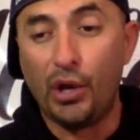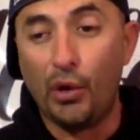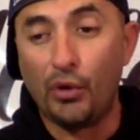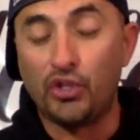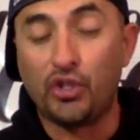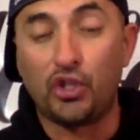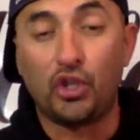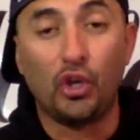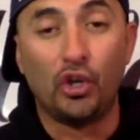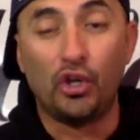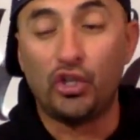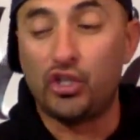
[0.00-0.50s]

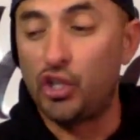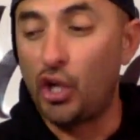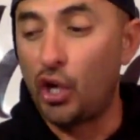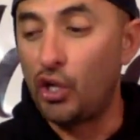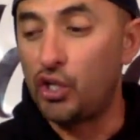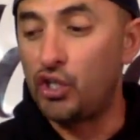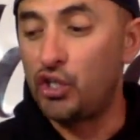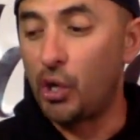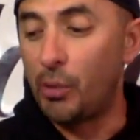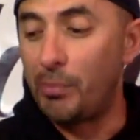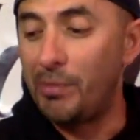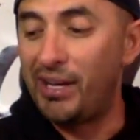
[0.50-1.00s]
You know,
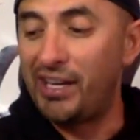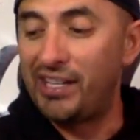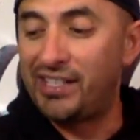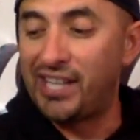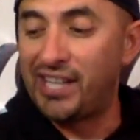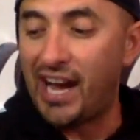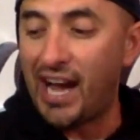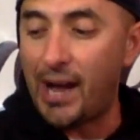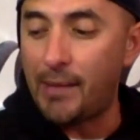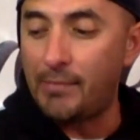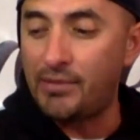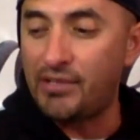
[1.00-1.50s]
so
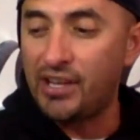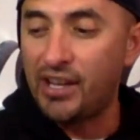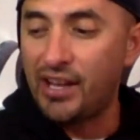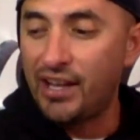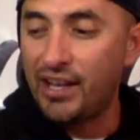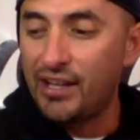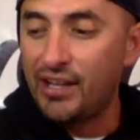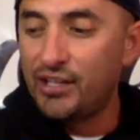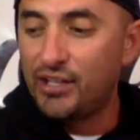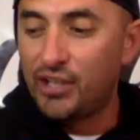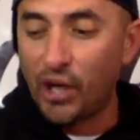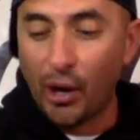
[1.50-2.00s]
many times